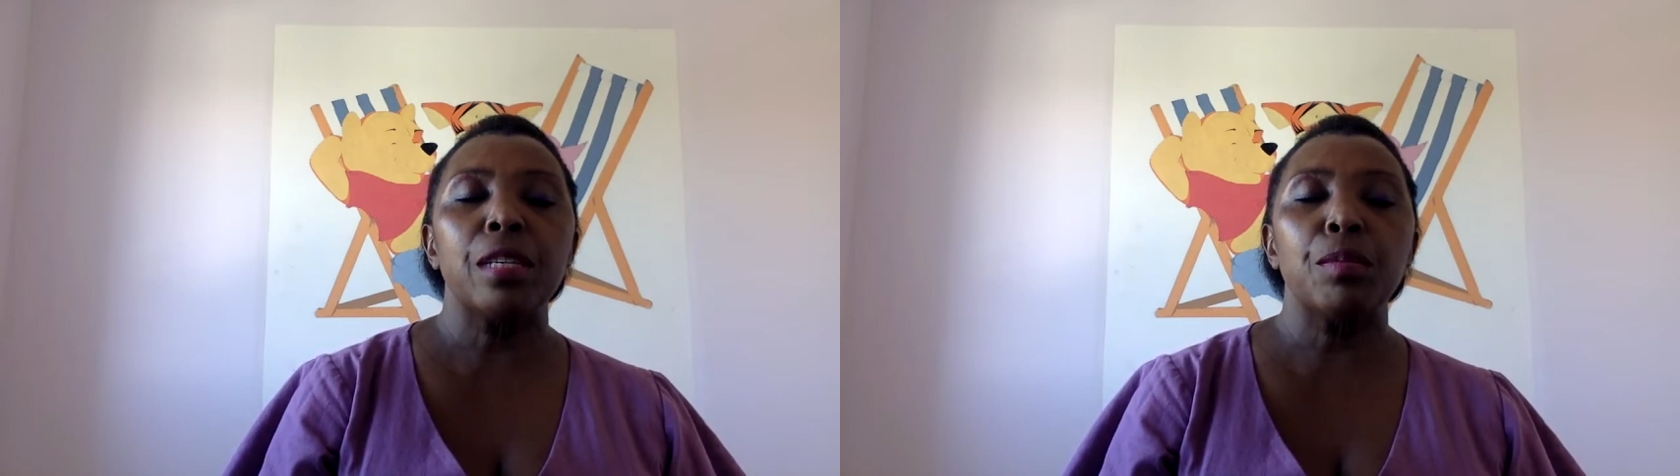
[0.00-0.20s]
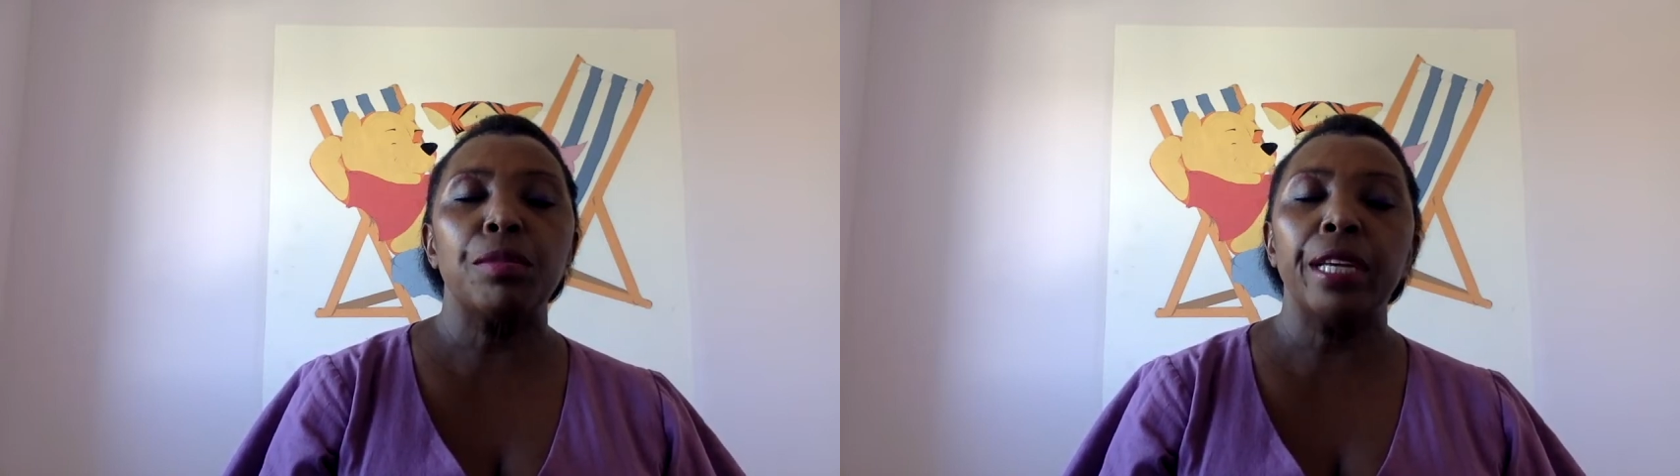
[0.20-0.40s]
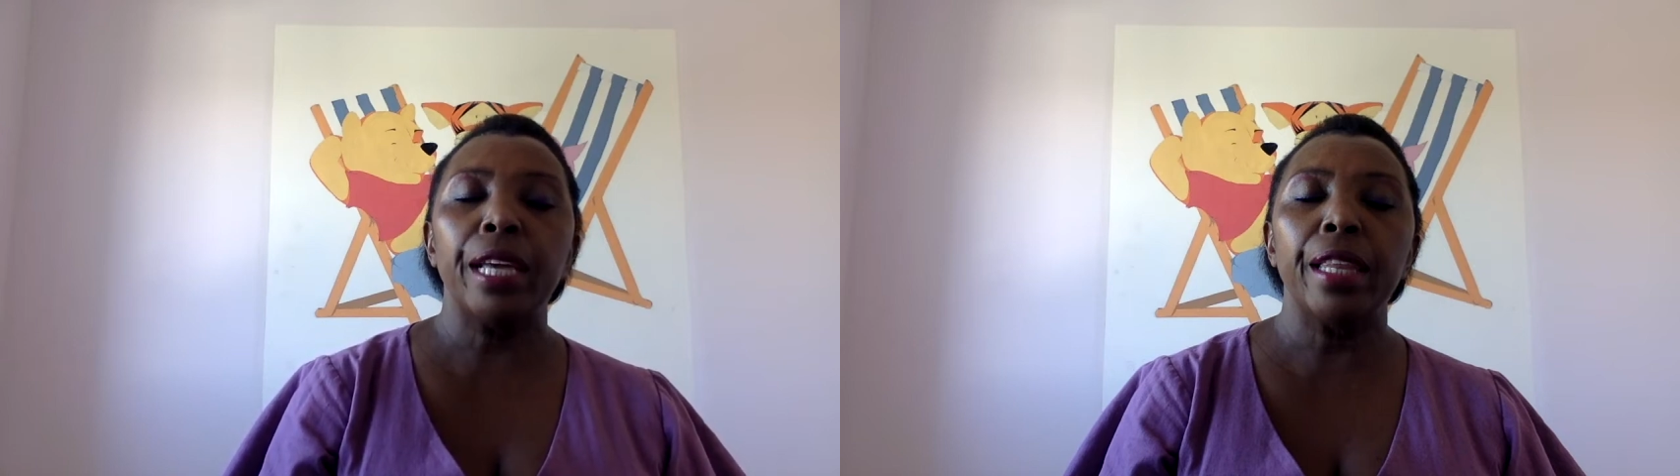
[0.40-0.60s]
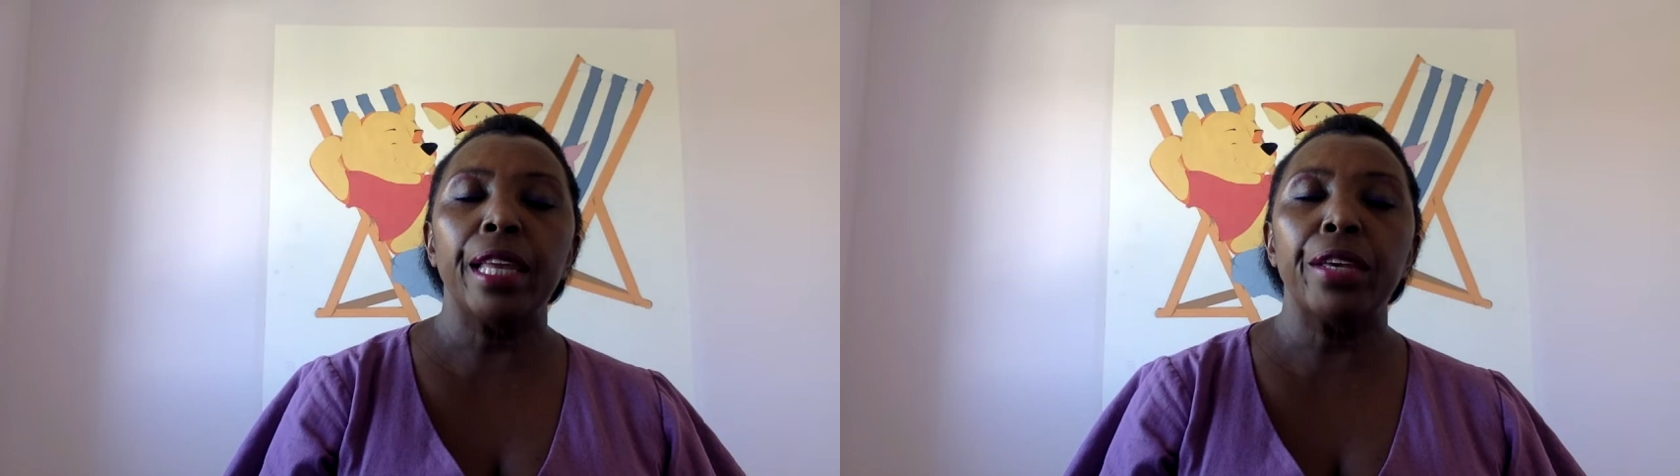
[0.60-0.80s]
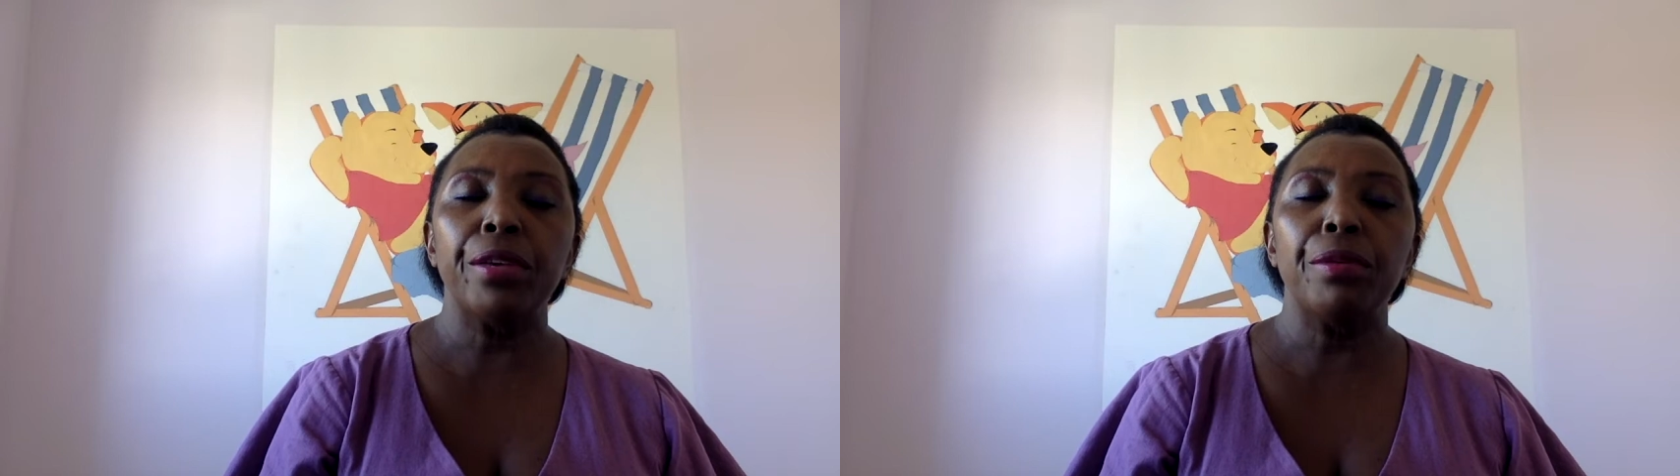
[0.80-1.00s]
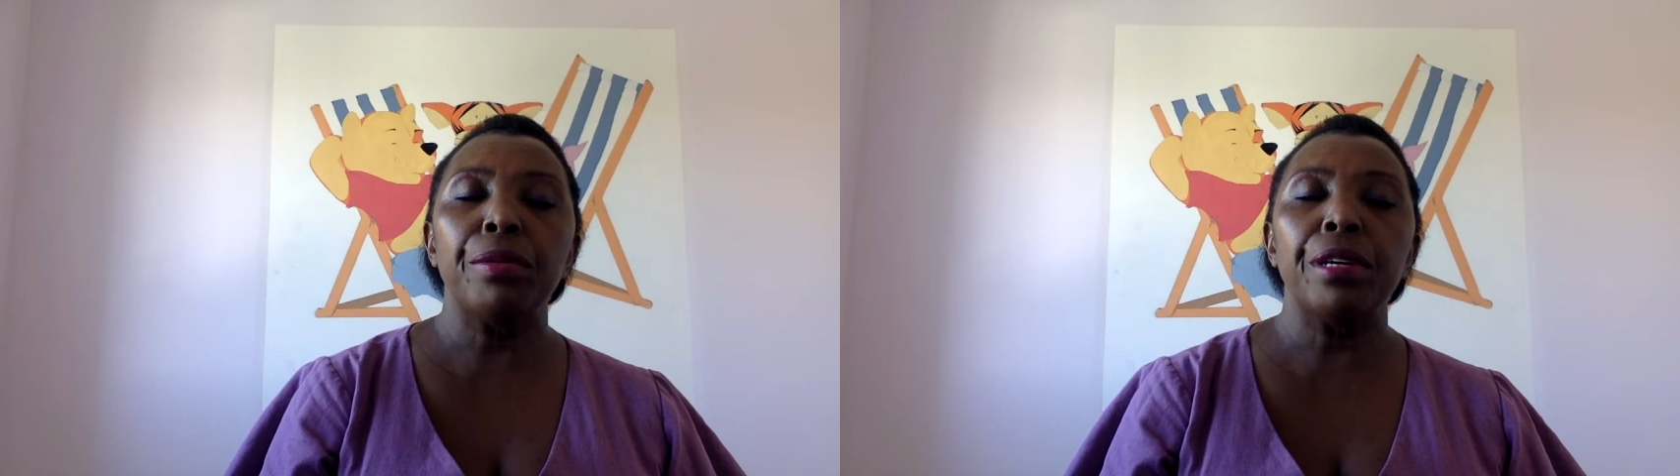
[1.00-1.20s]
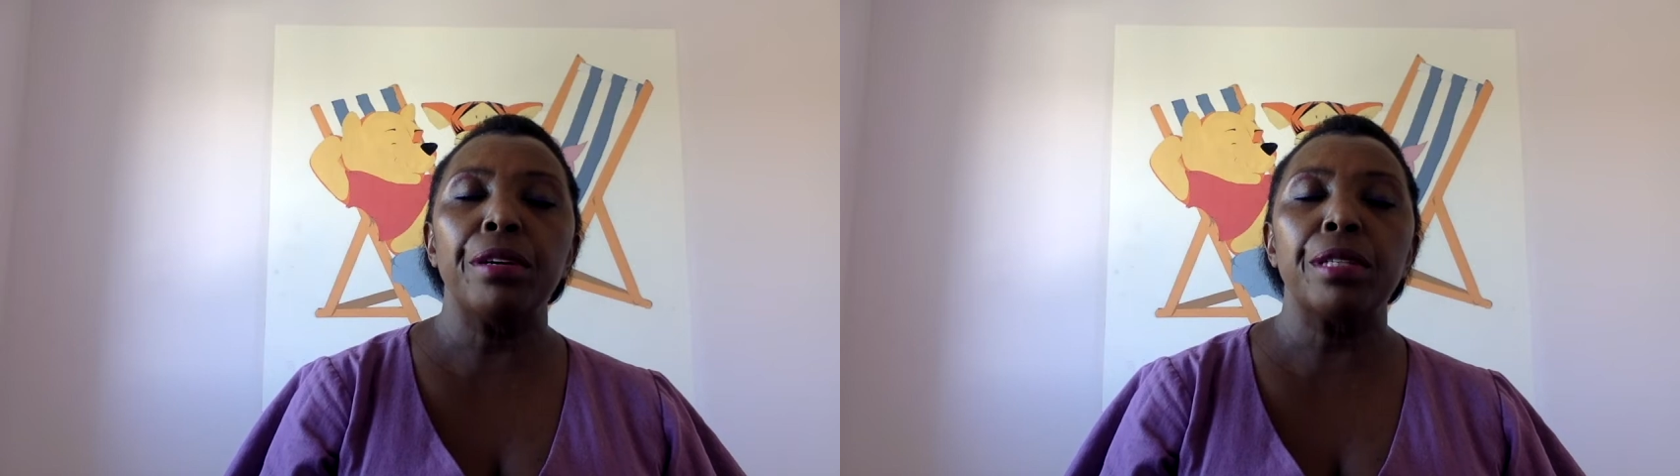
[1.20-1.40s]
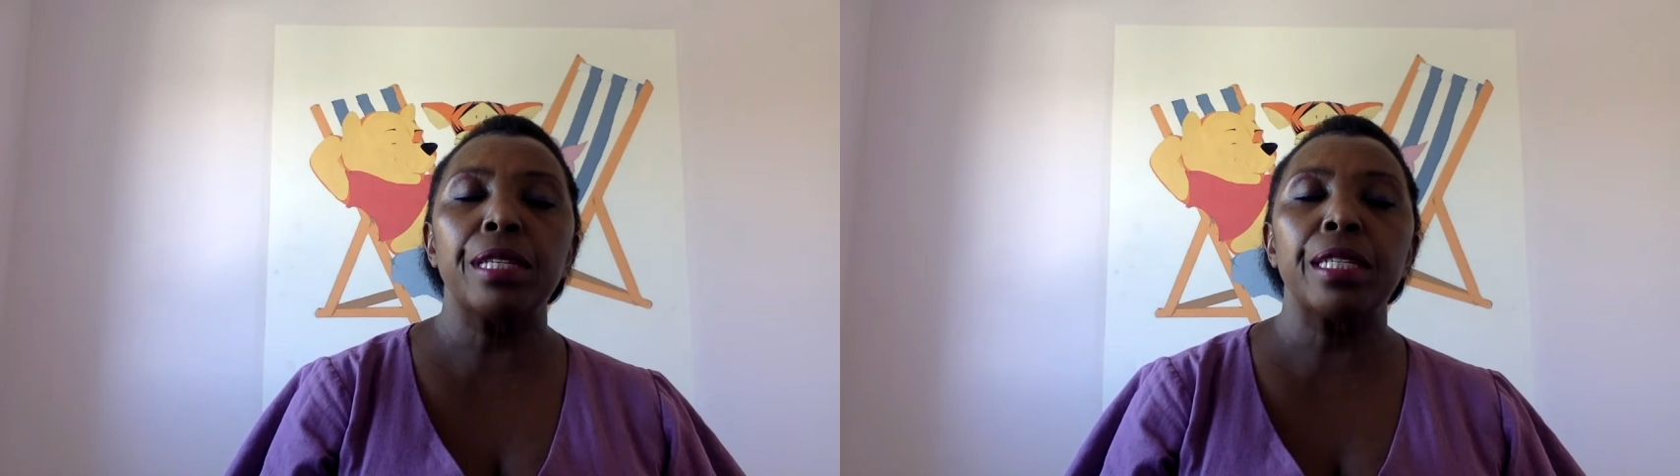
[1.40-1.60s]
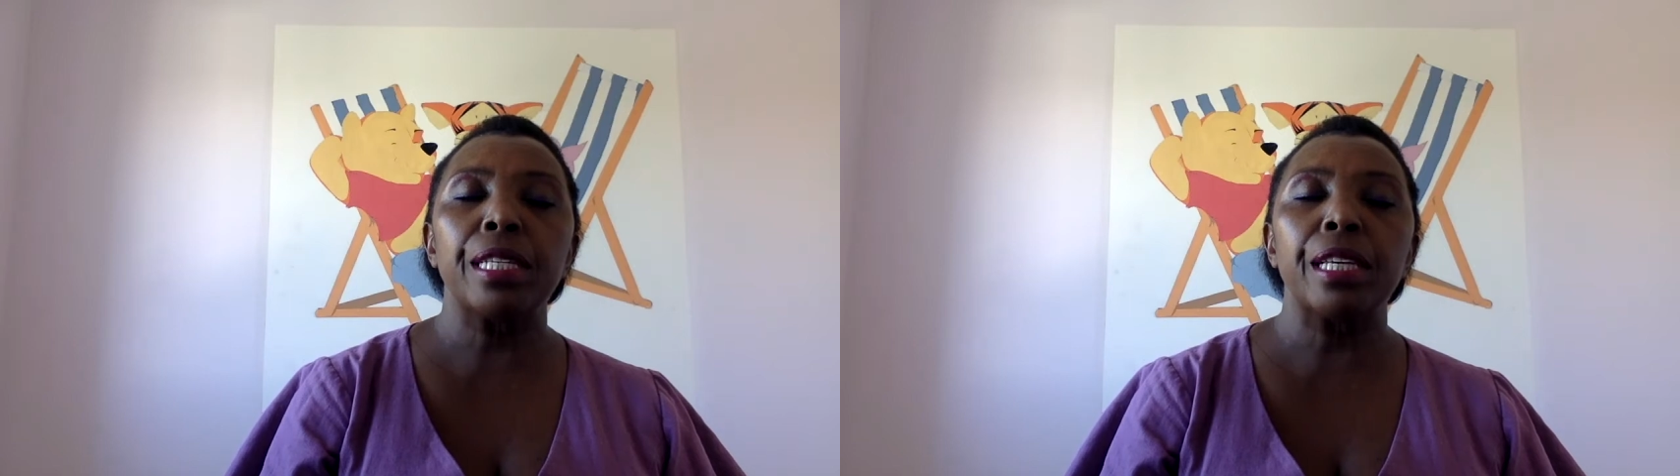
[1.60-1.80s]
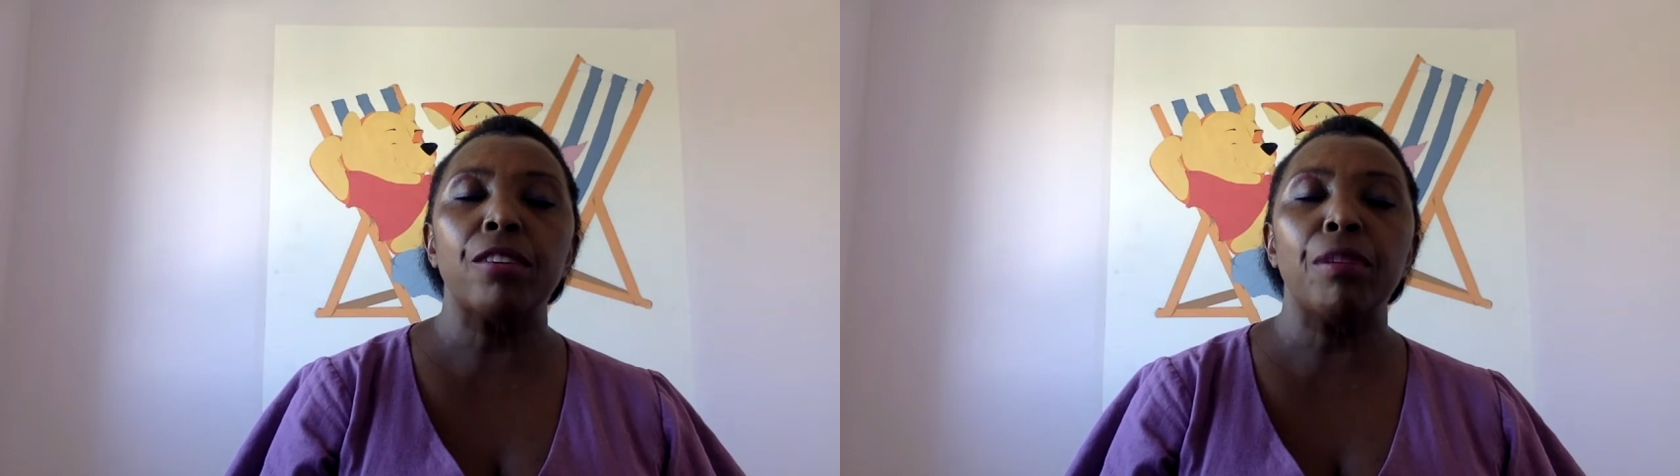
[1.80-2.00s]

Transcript: bringing the curiosity of a